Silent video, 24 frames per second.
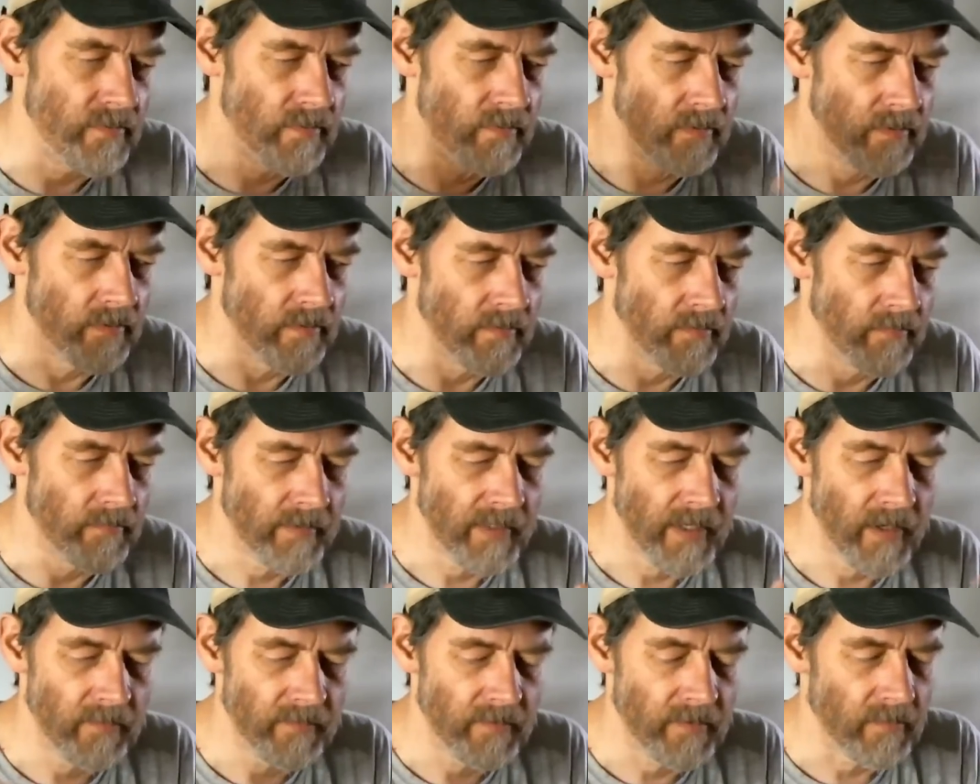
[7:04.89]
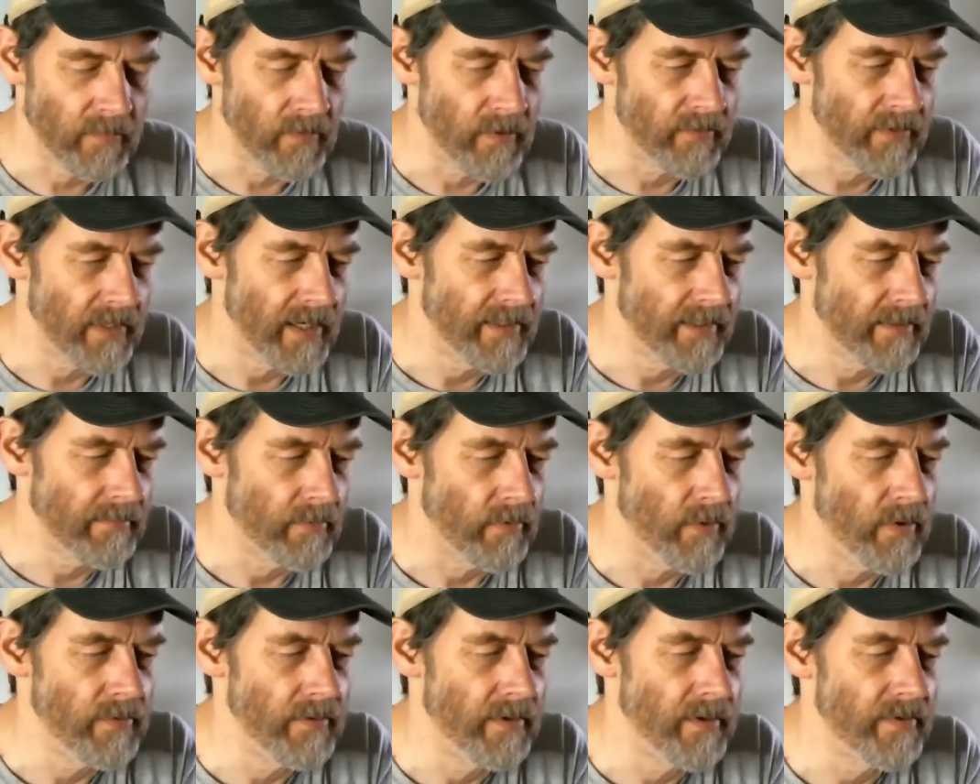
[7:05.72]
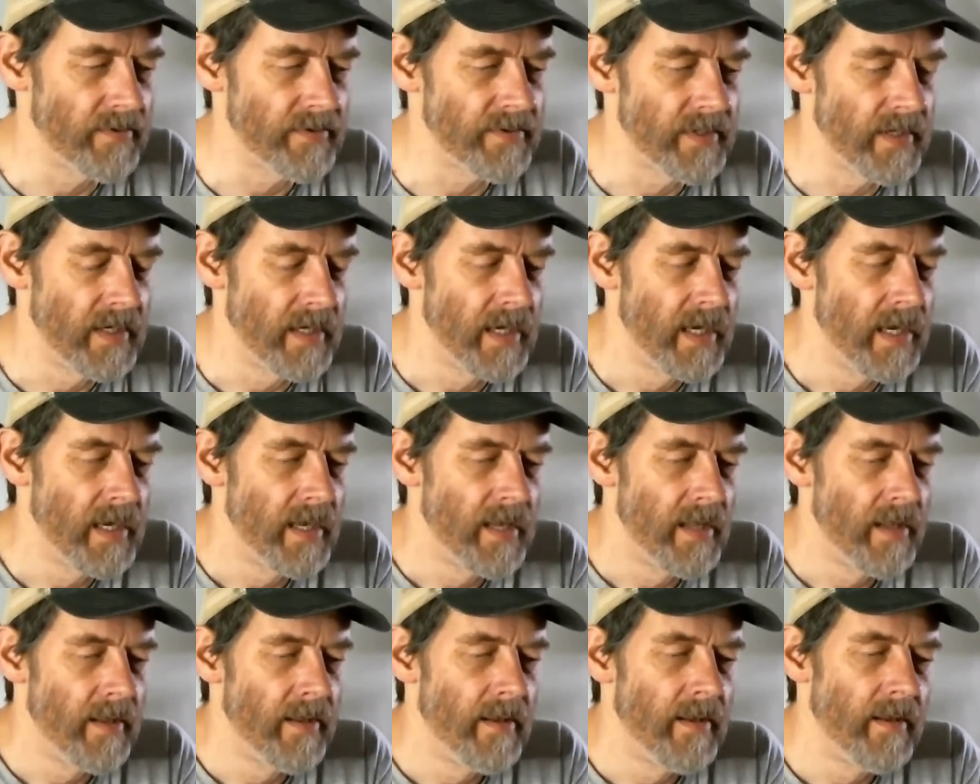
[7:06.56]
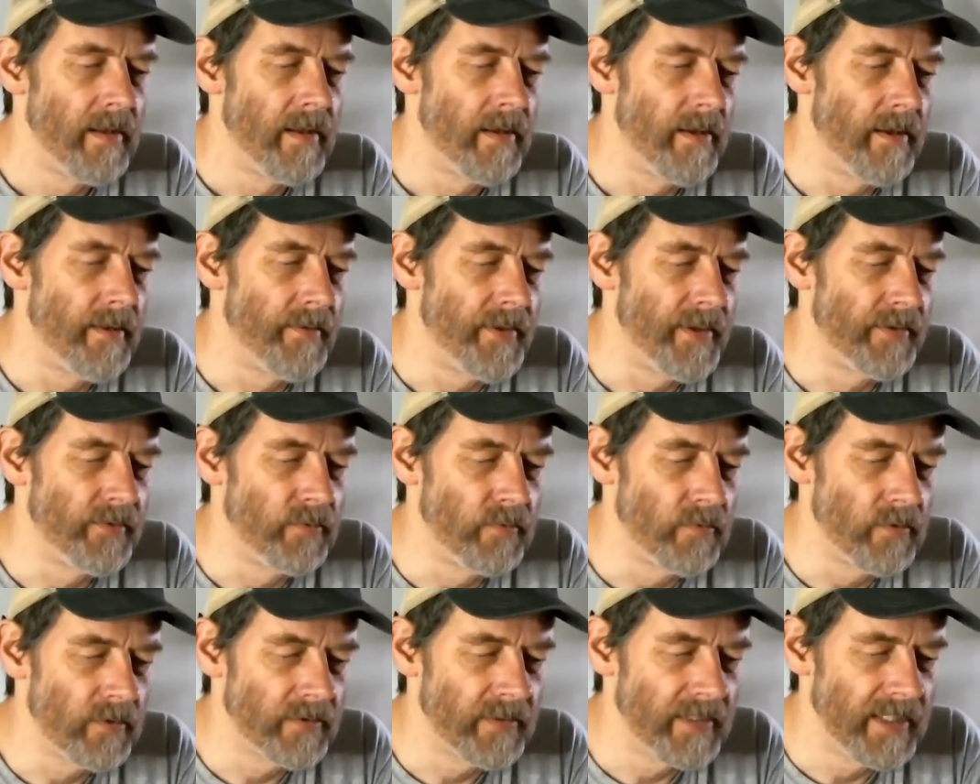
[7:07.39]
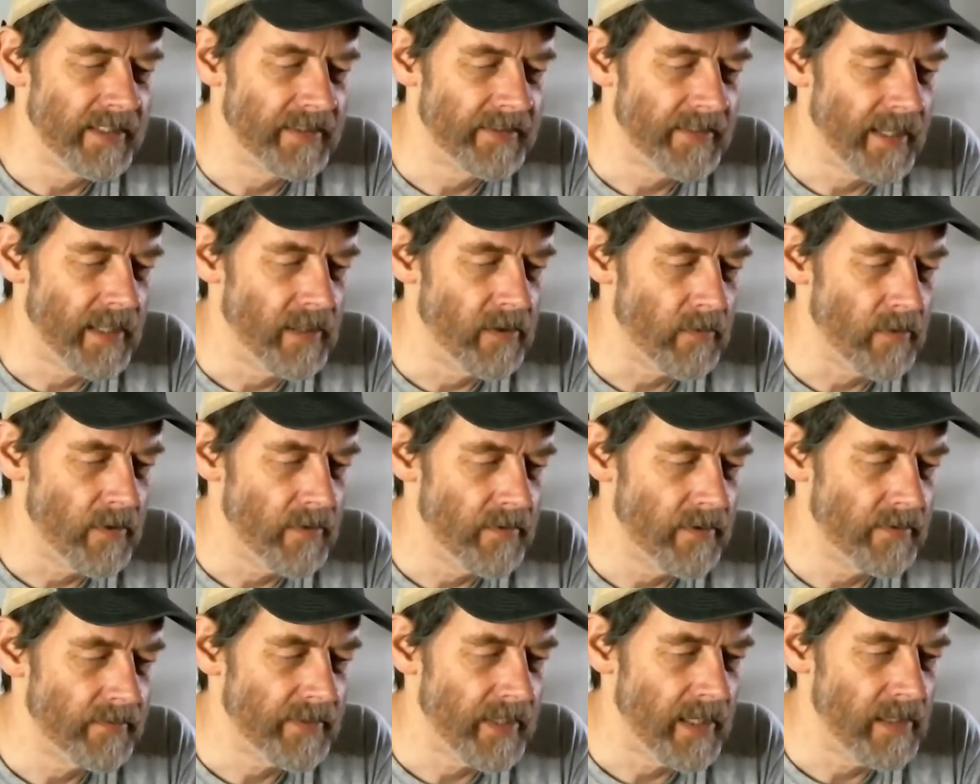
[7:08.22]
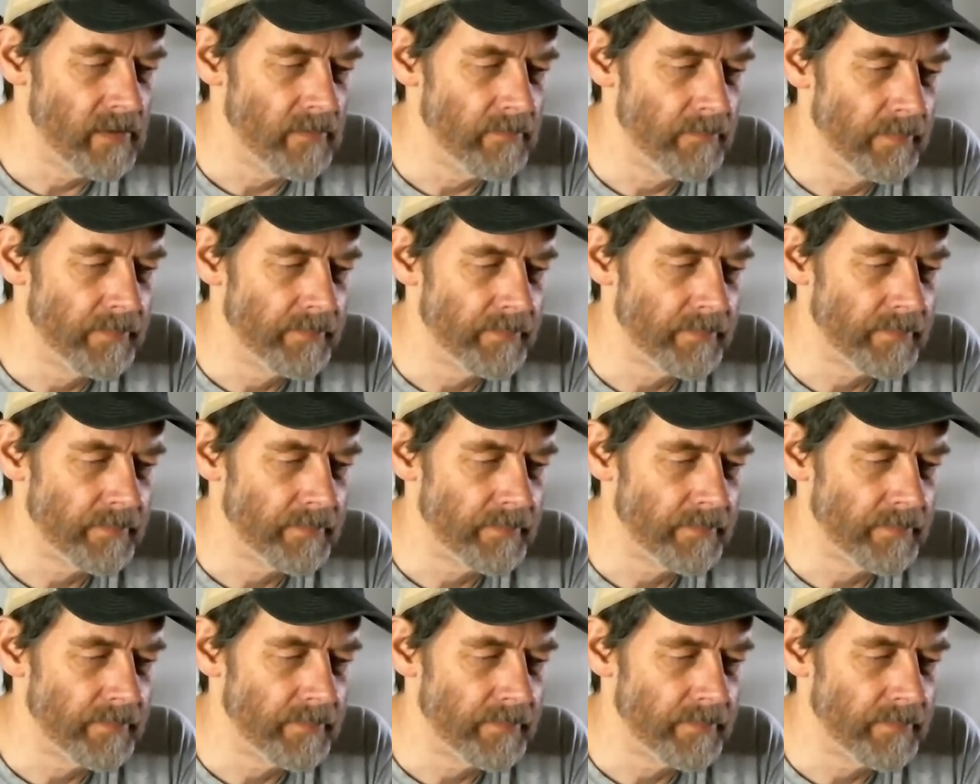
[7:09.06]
or counter-rotating rotors that do not need tail